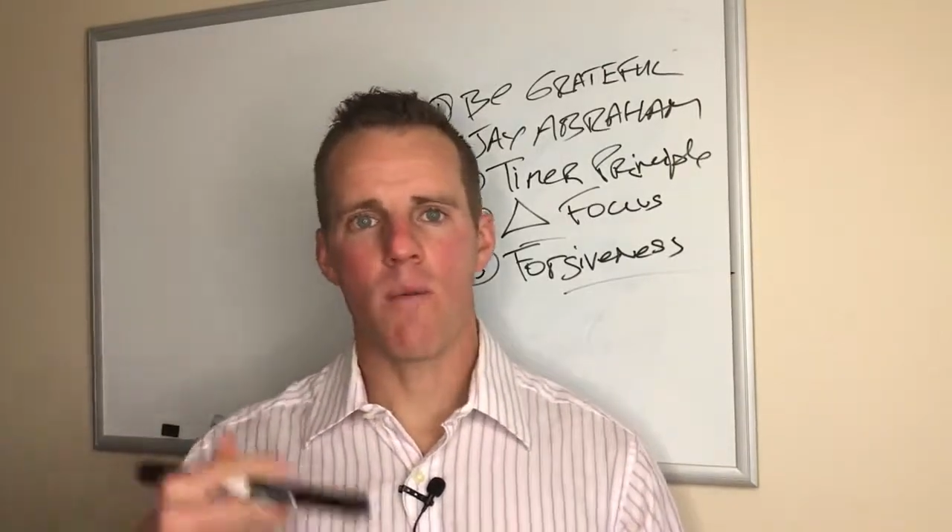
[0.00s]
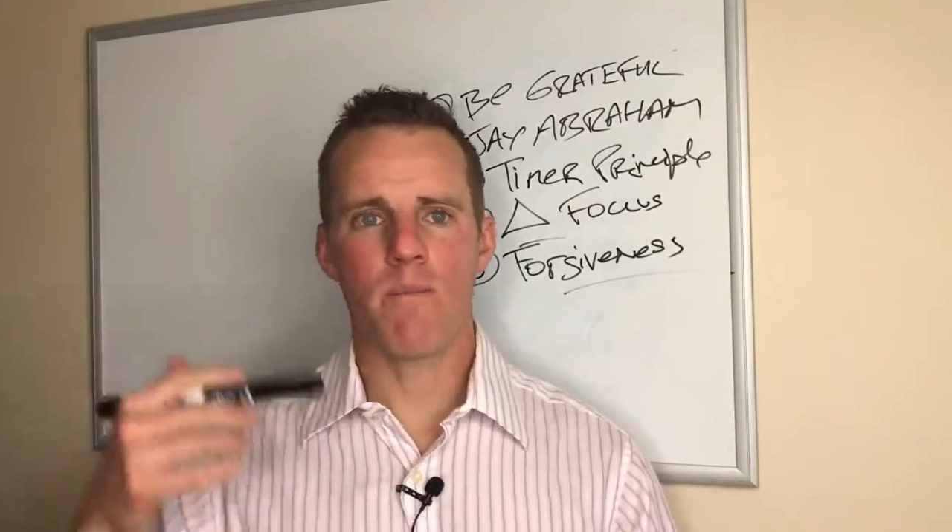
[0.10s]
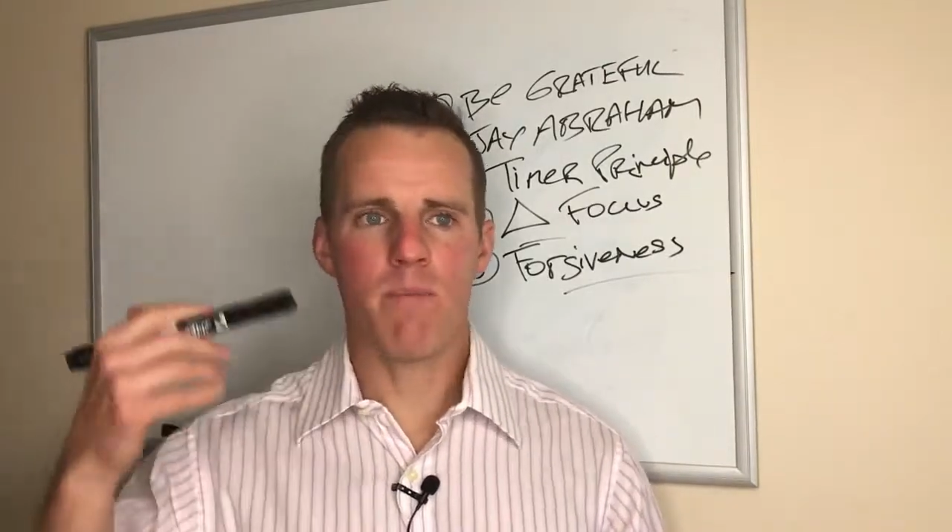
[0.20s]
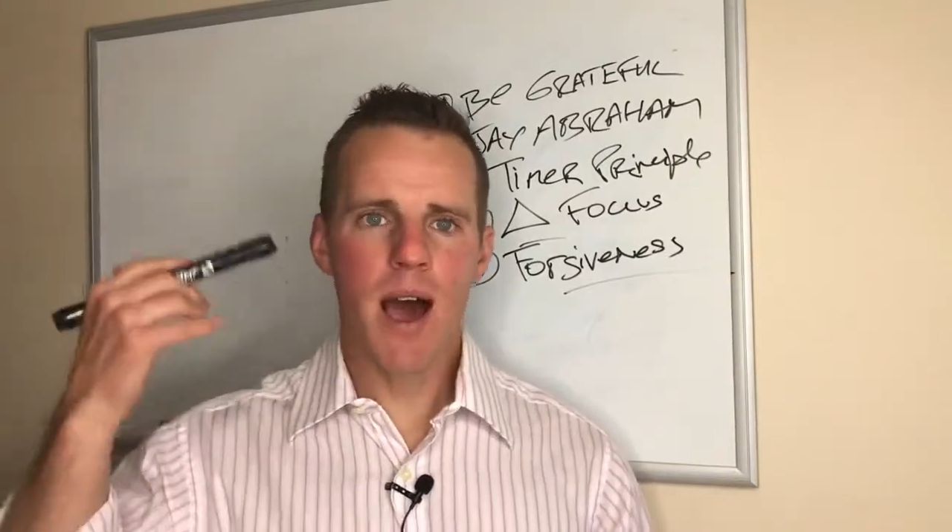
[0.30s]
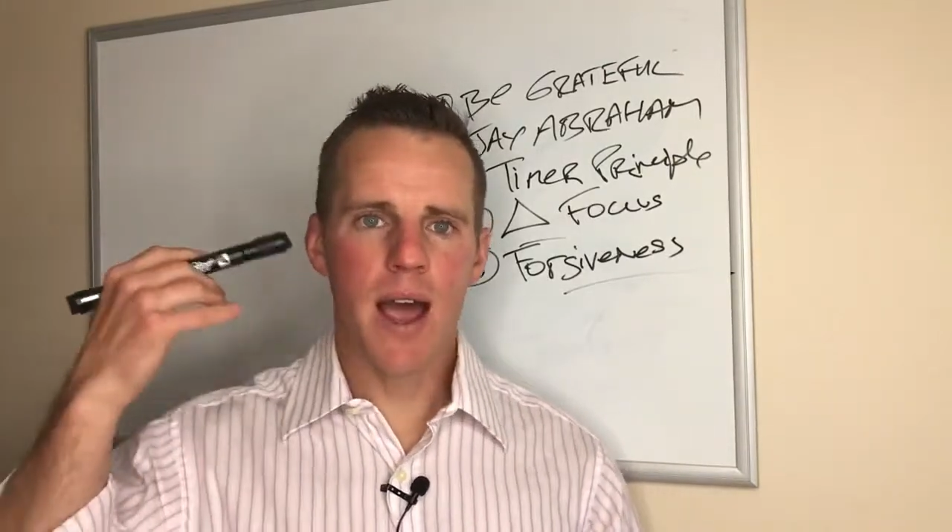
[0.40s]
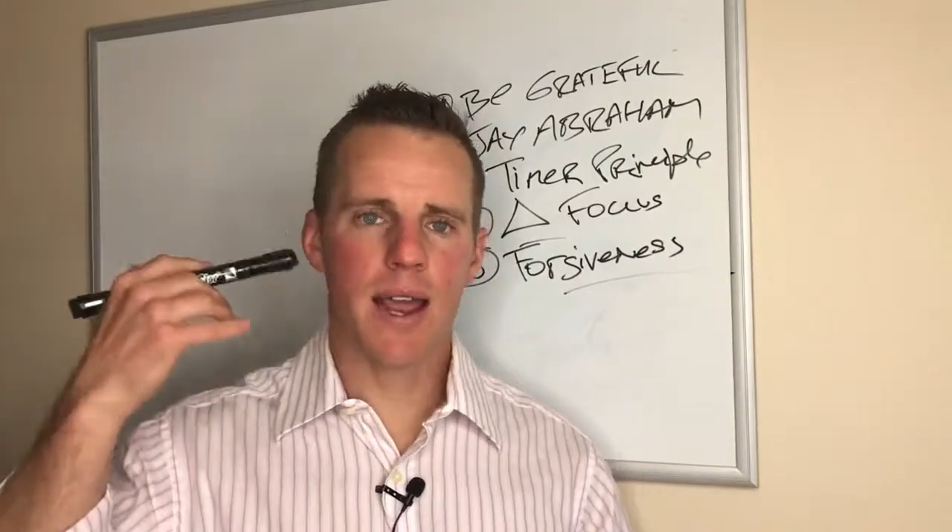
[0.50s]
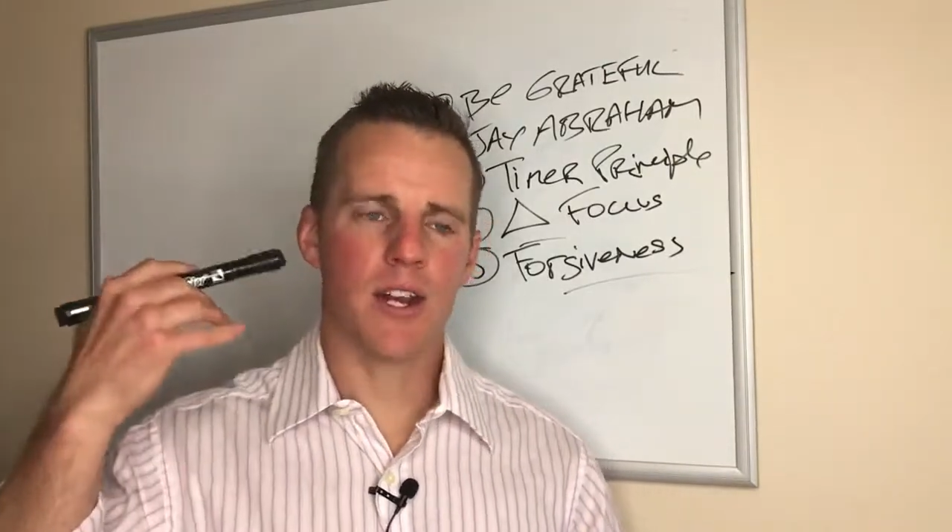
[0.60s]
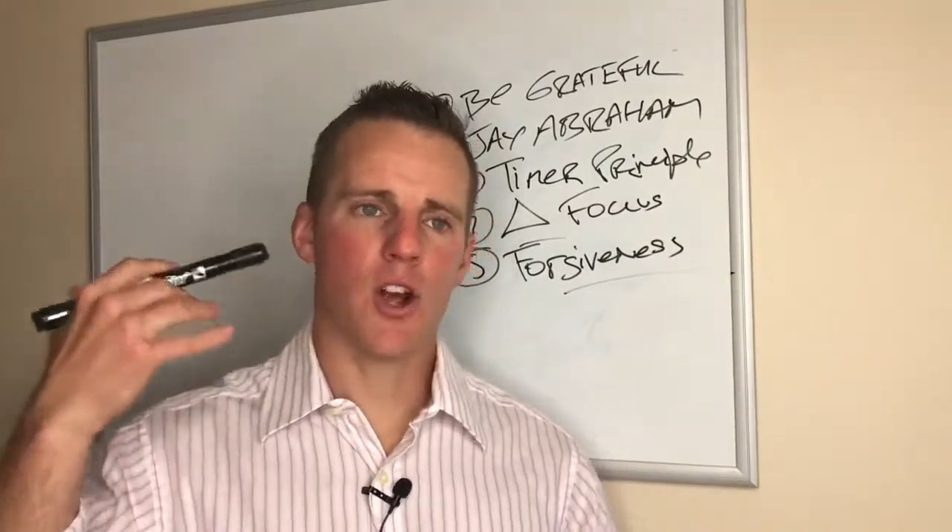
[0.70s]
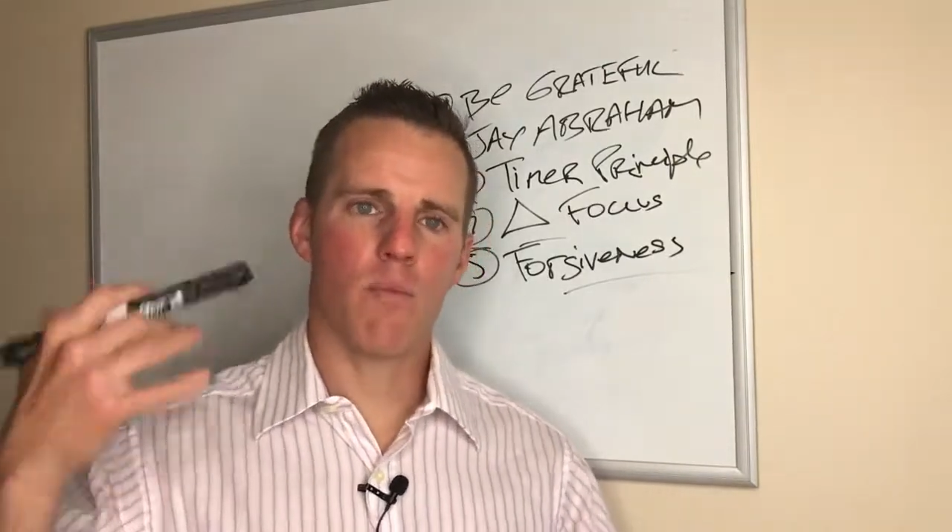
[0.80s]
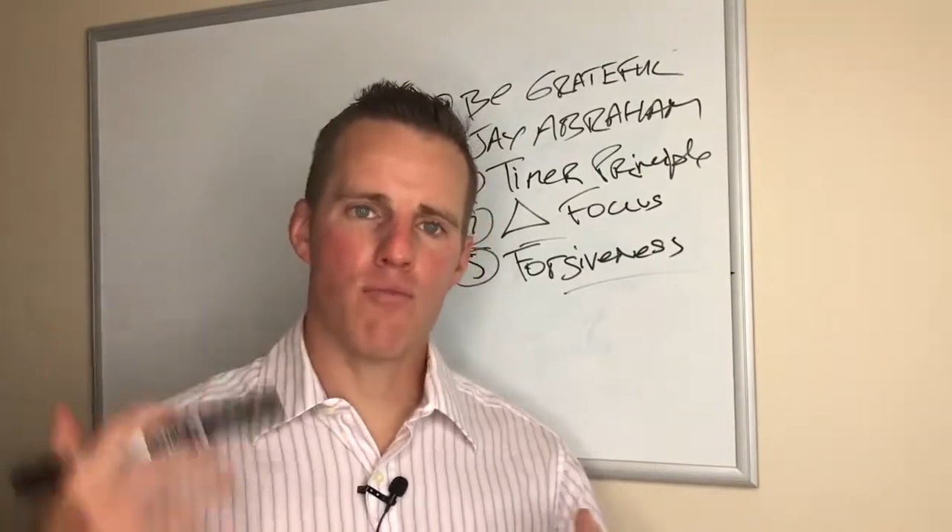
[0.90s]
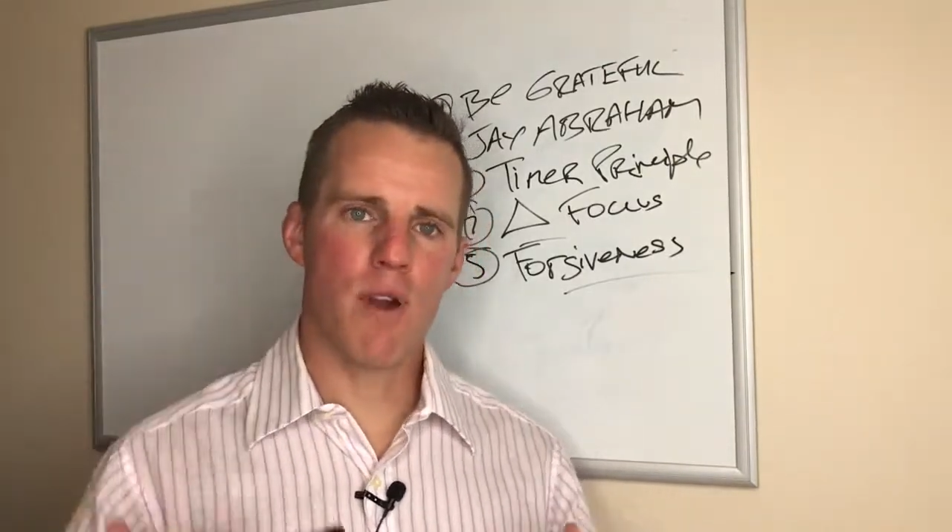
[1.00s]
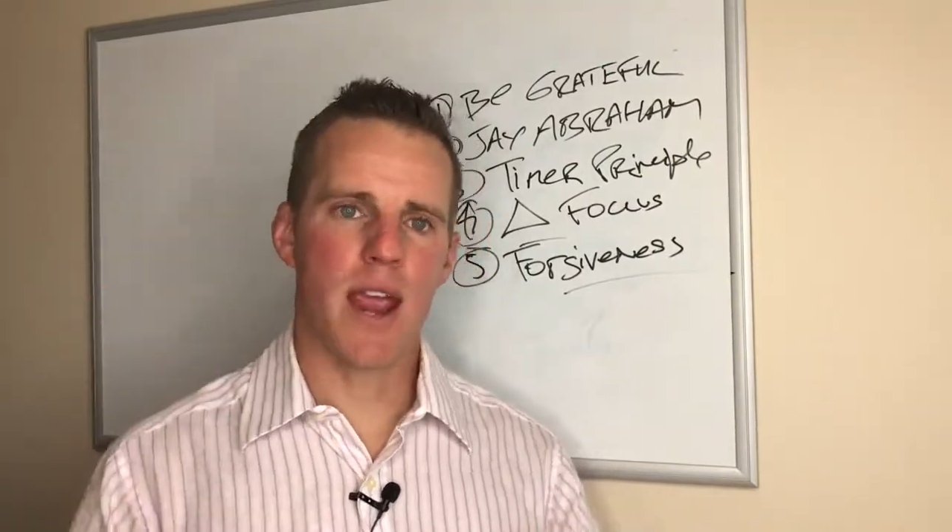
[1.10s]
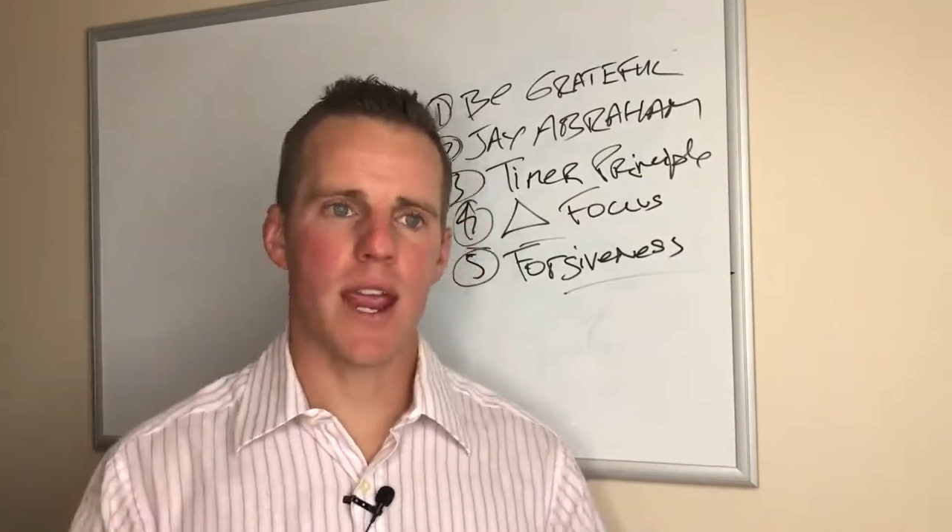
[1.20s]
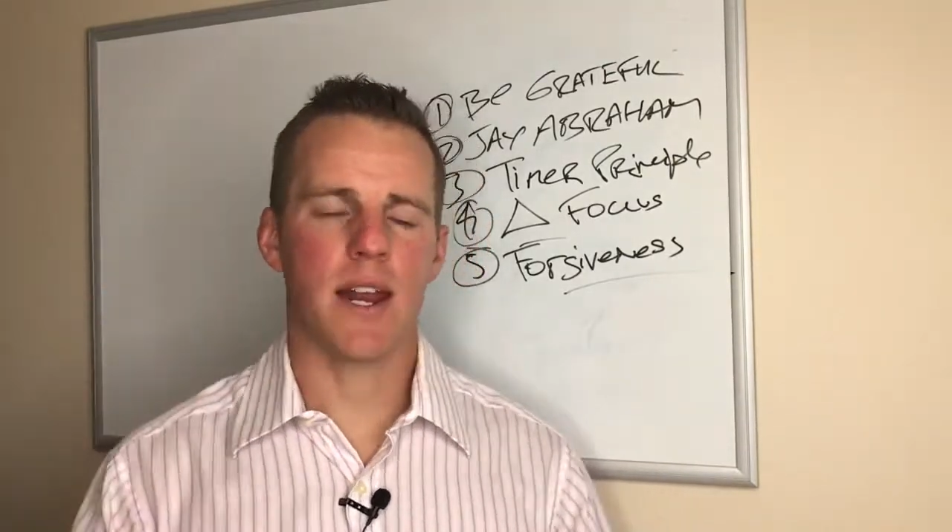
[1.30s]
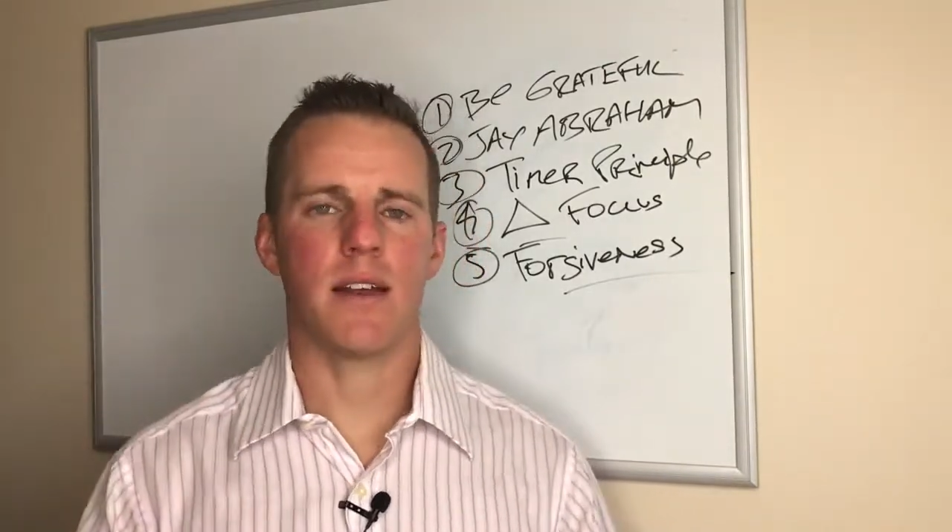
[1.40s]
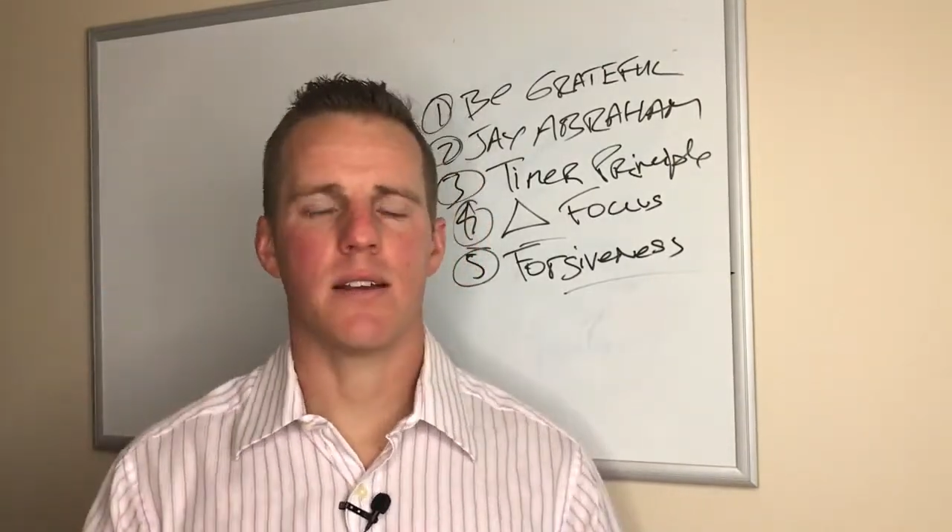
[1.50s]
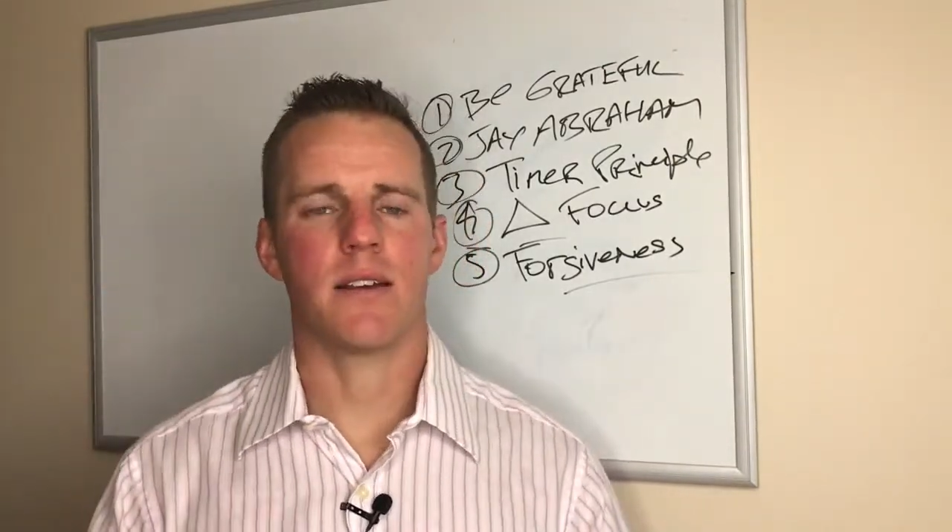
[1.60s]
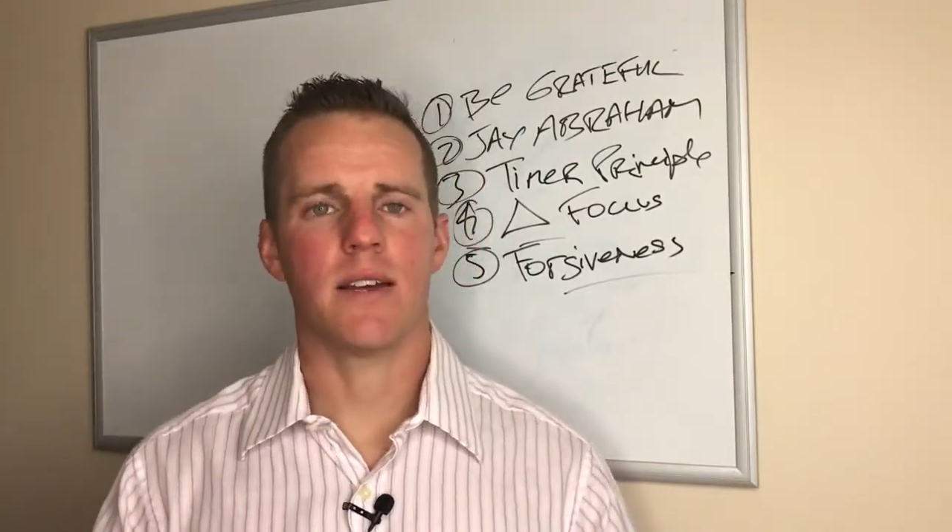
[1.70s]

mind, our brain,